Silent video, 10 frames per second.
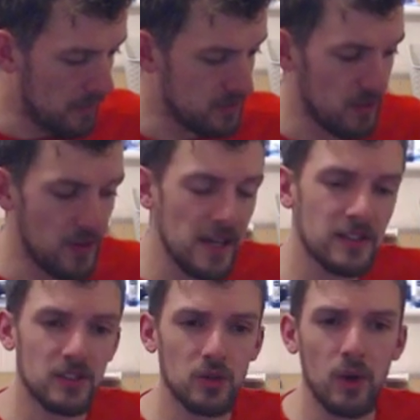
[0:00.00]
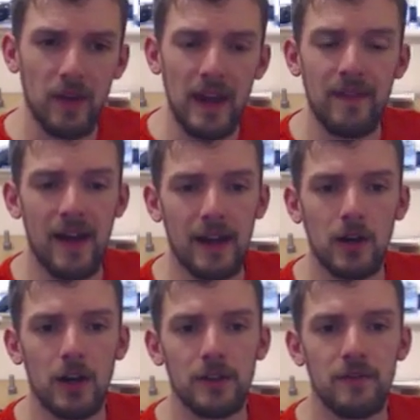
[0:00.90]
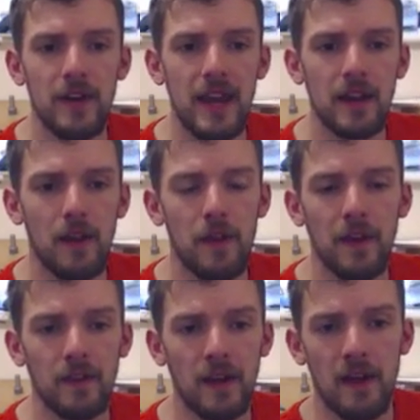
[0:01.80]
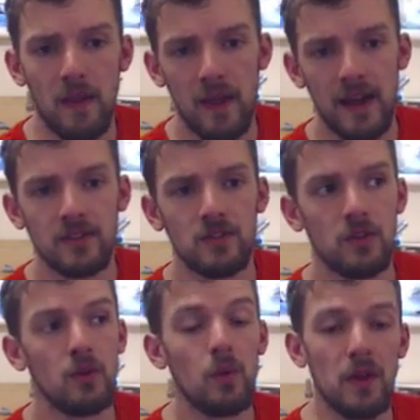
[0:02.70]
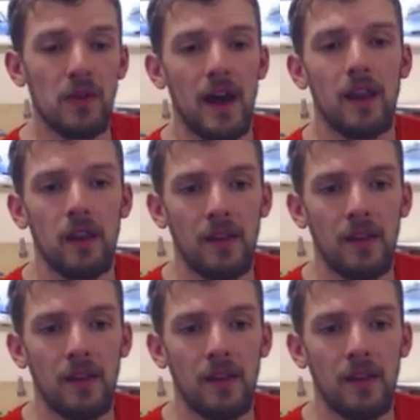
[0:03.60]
So these are sort of in that kind of vein, and I think they're there to do with that